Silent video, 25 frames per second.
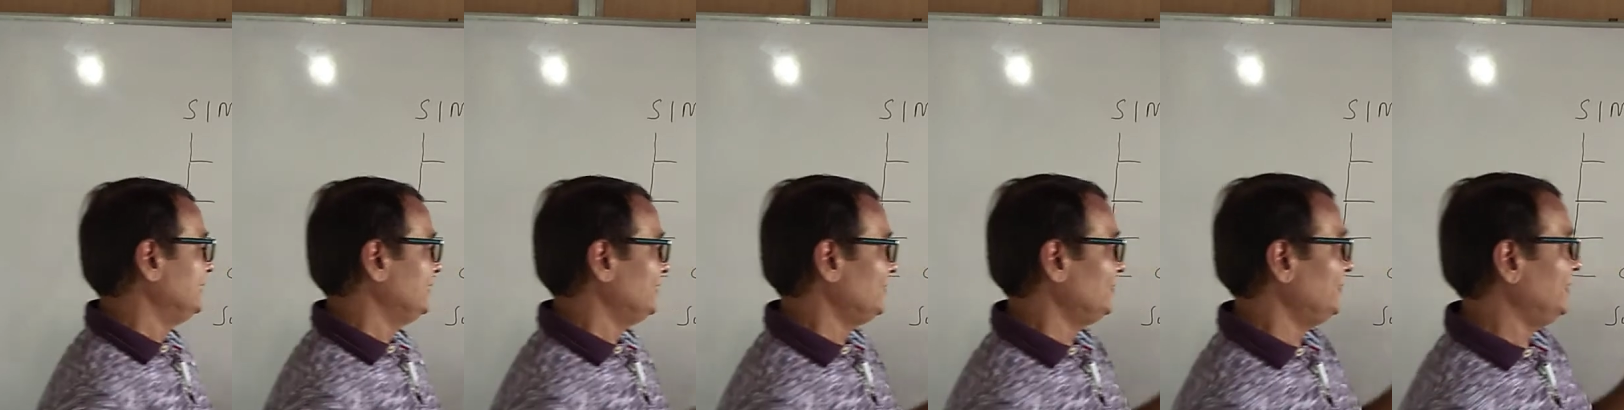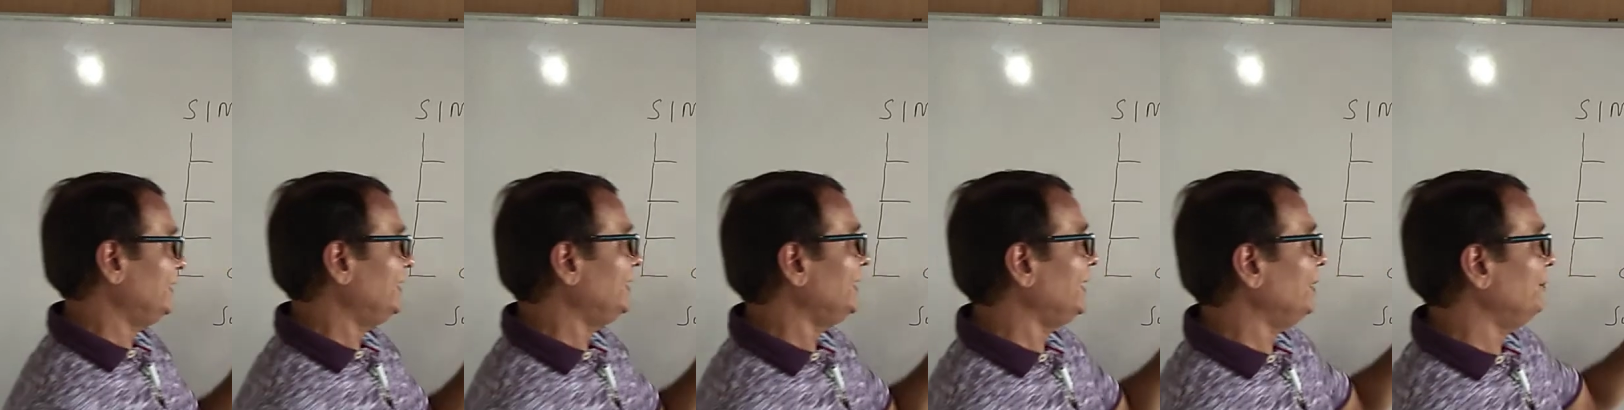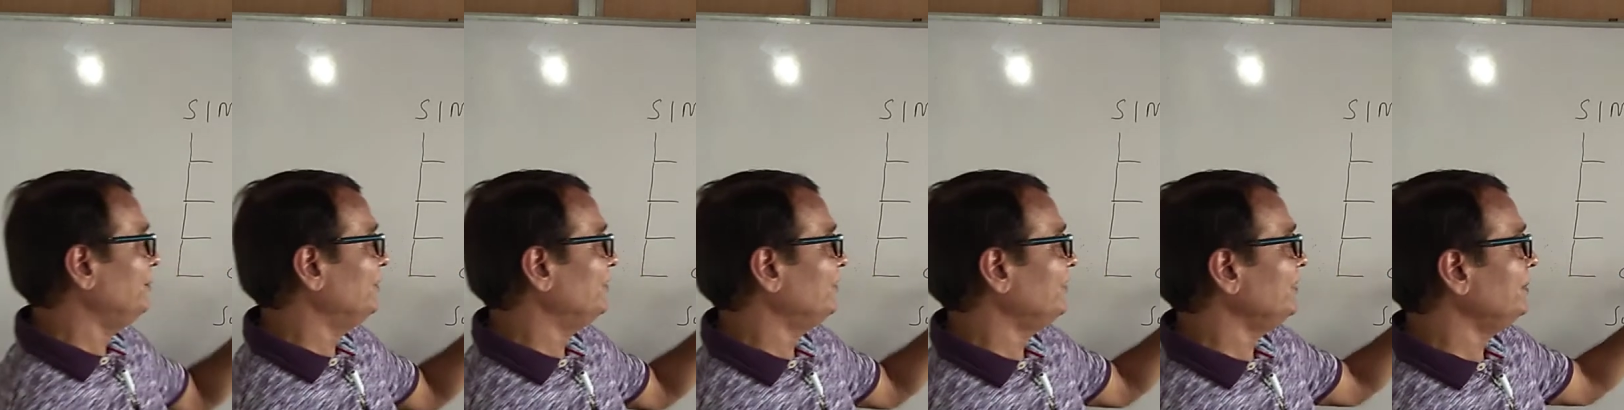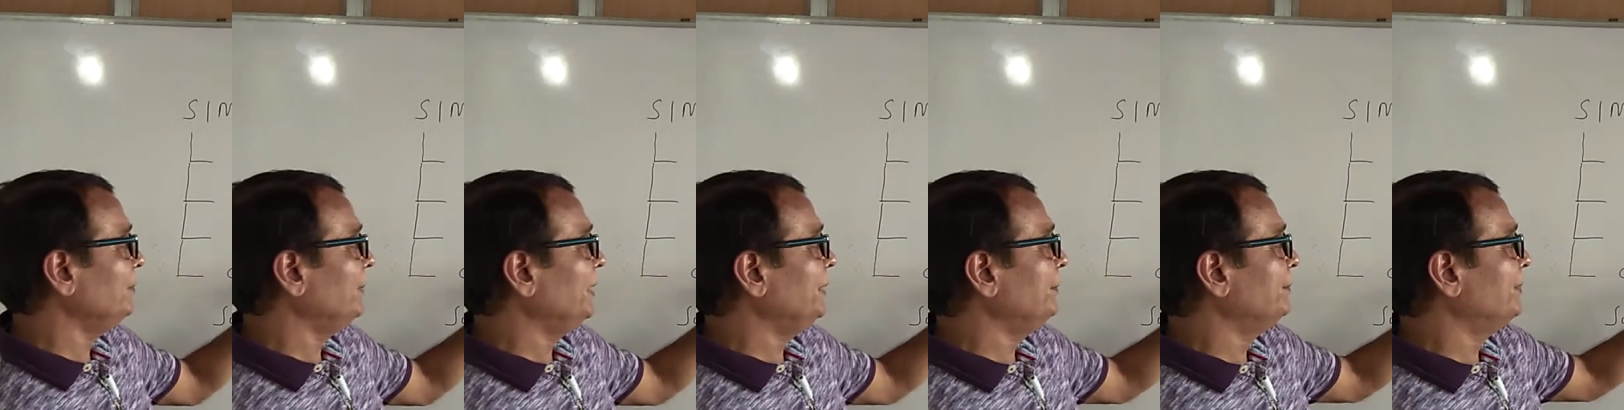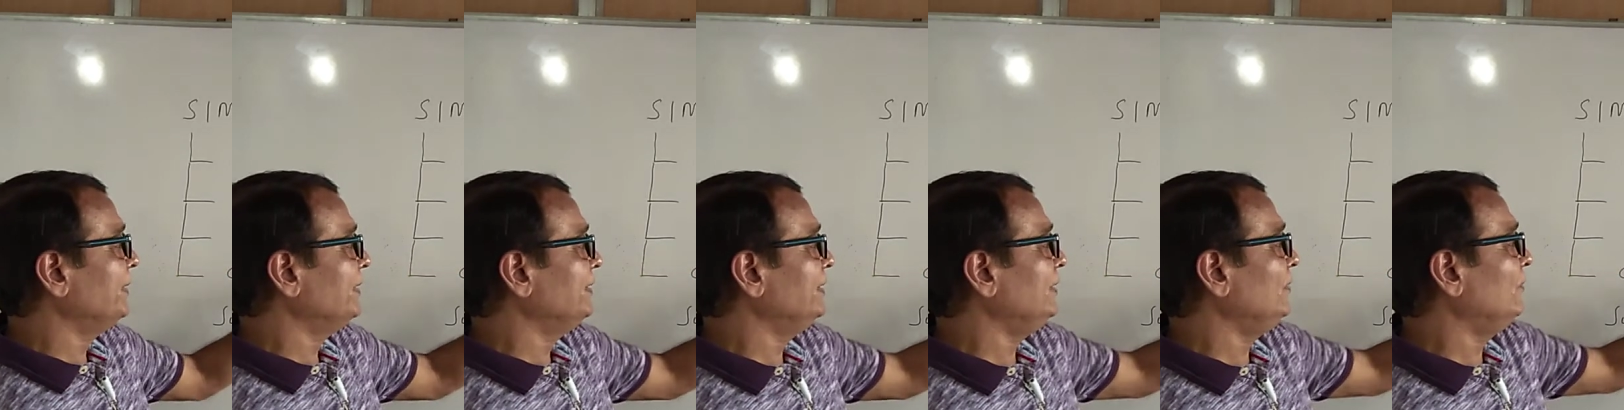So here I am using my
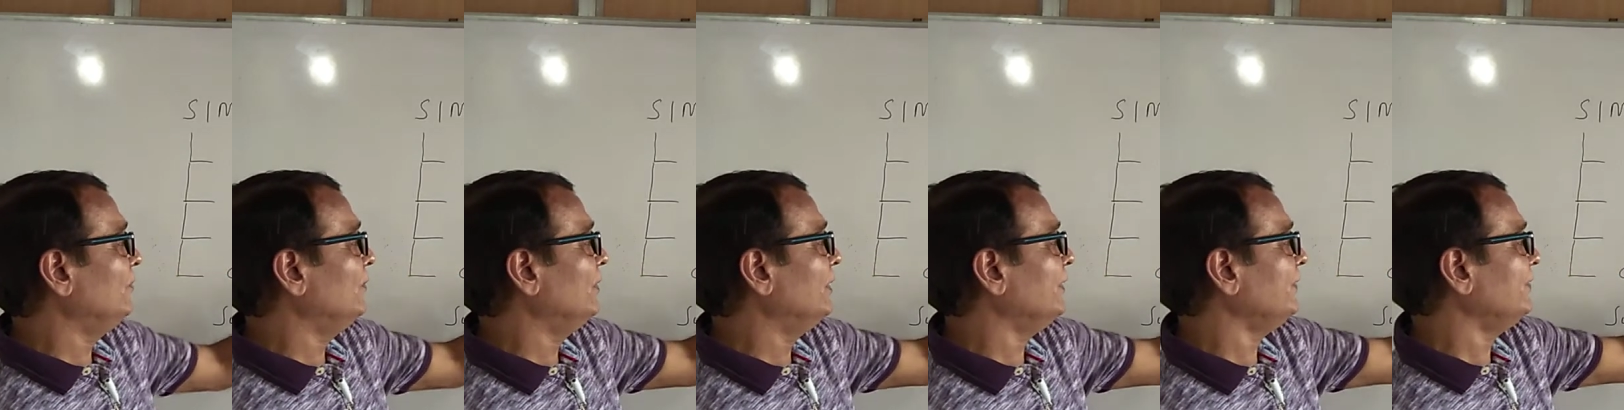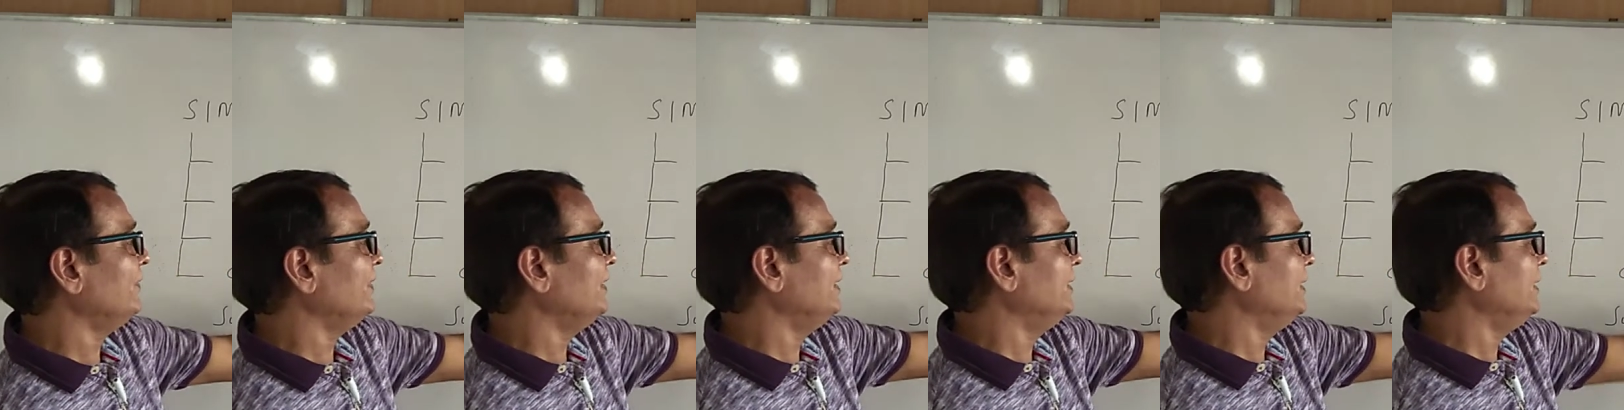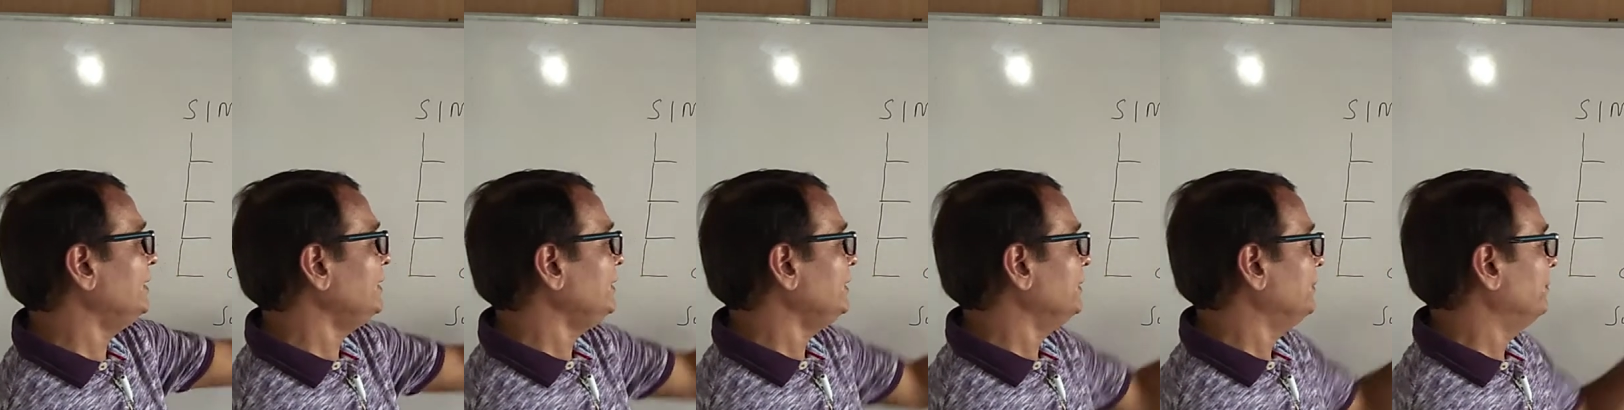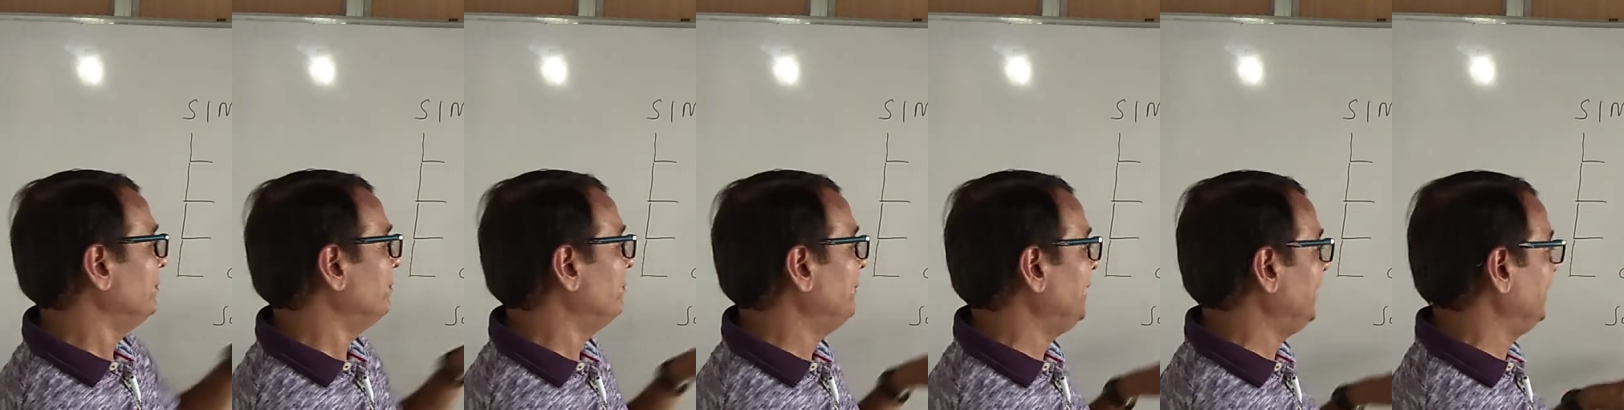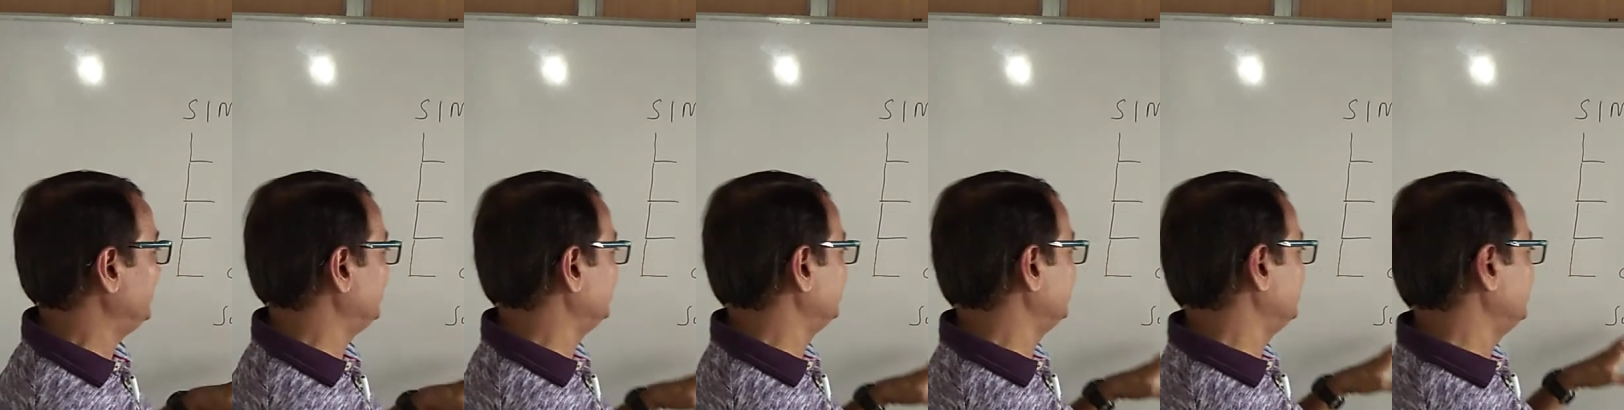brother works in a
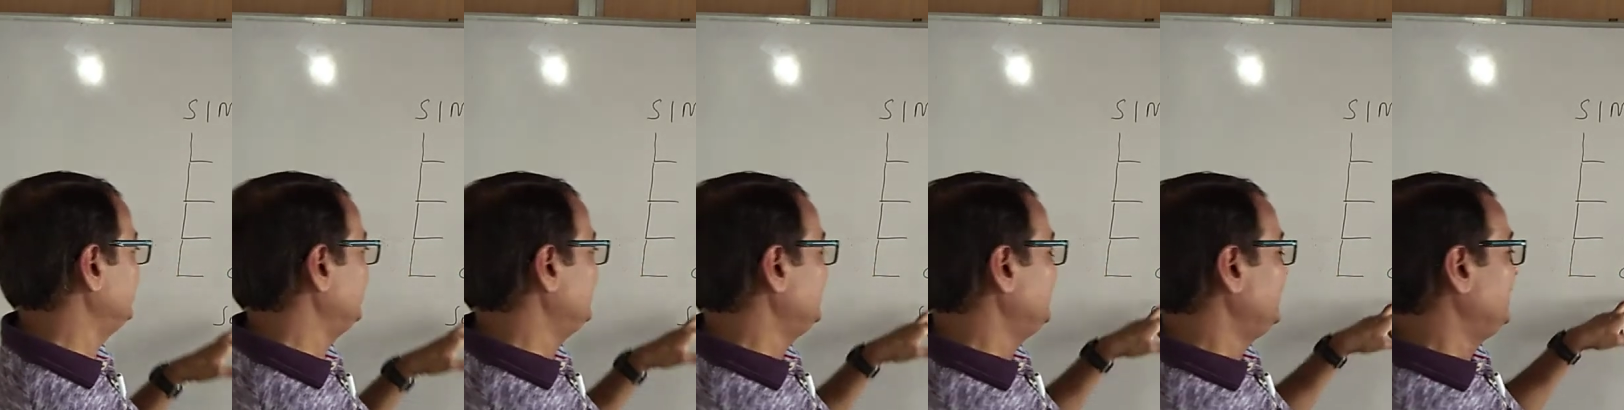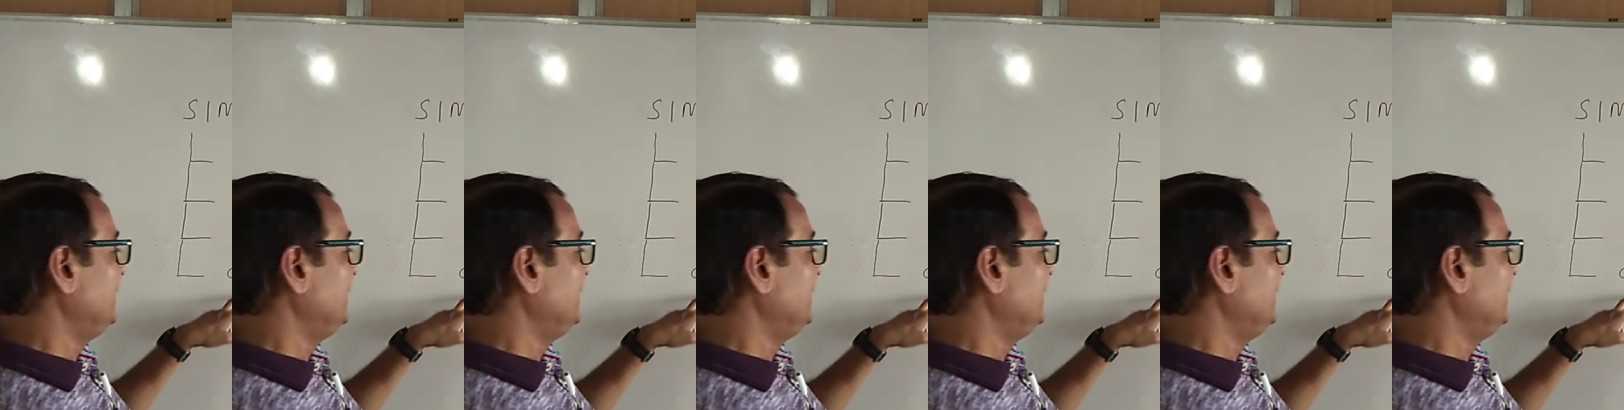bank.